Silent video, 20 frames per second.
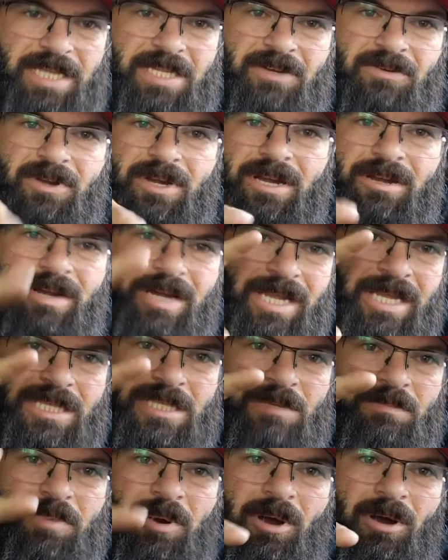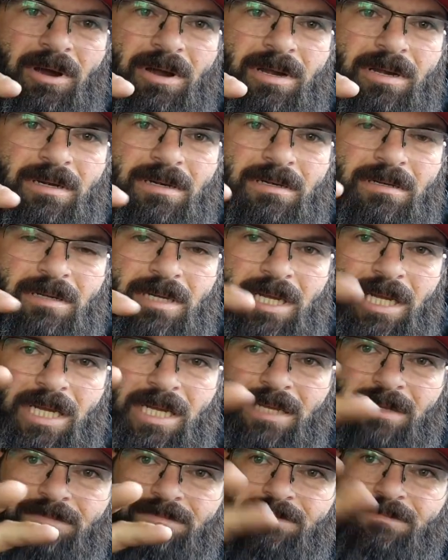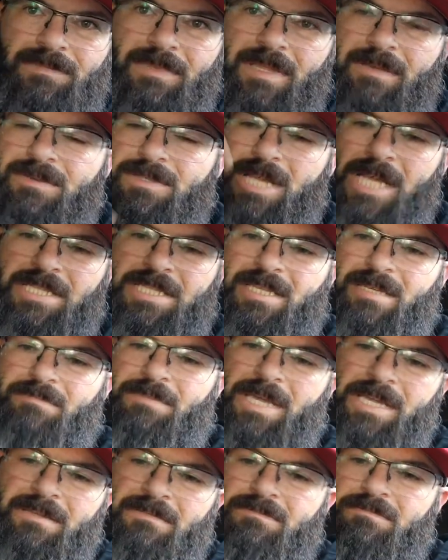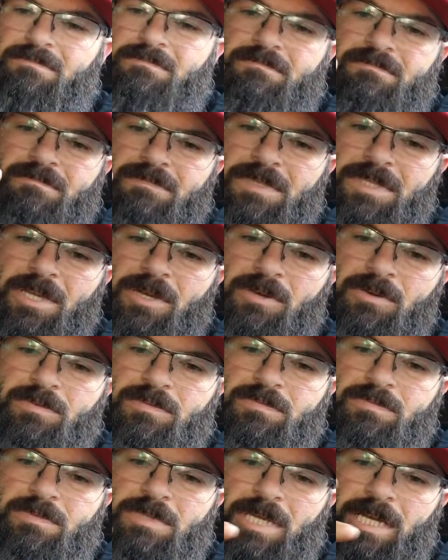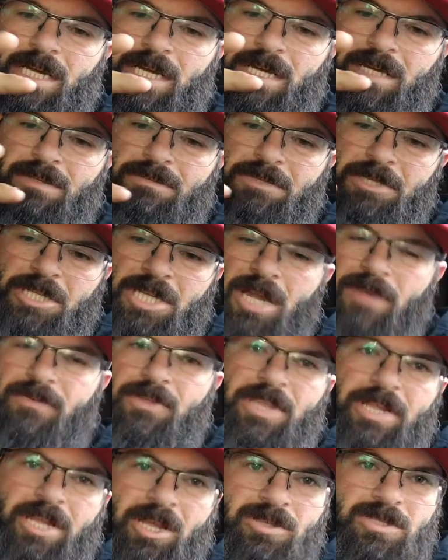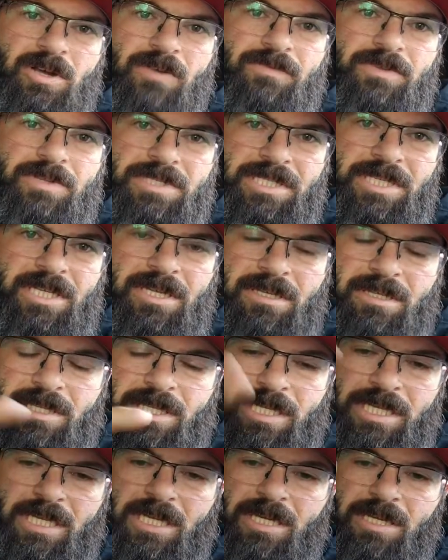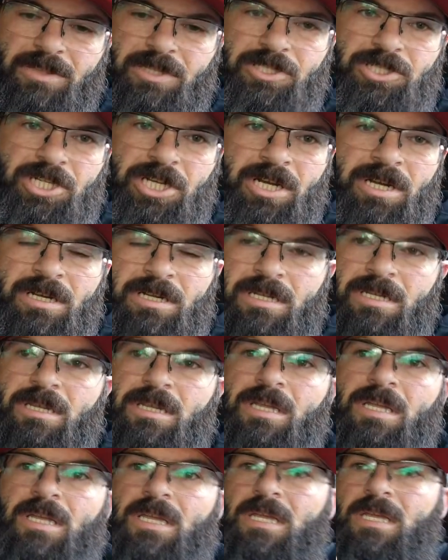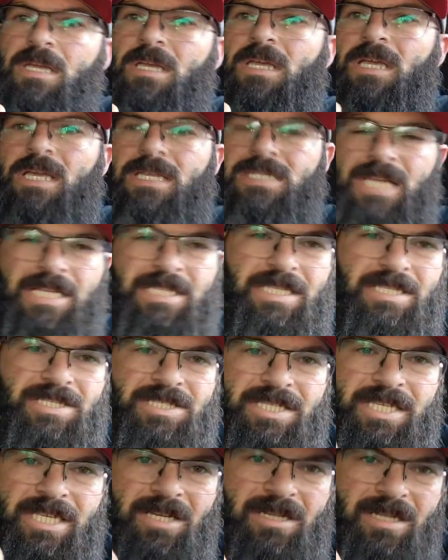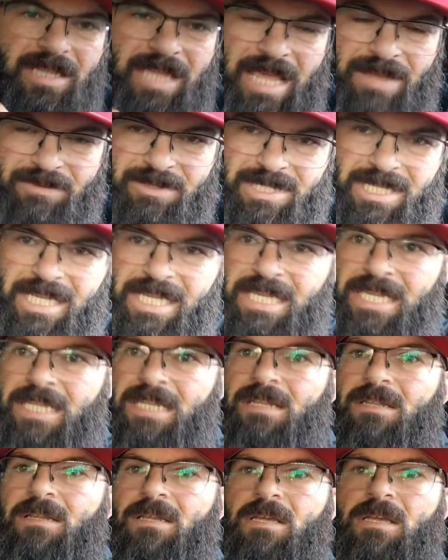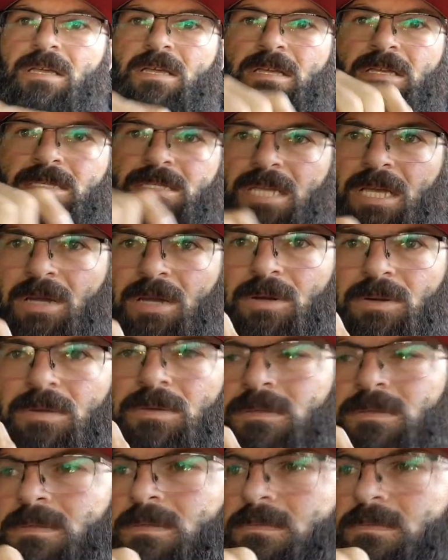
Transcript: the rear ends apart. It was like the big, you know, the cover that goes over the seal, the chunk. It's like the seal of that was leaking. So,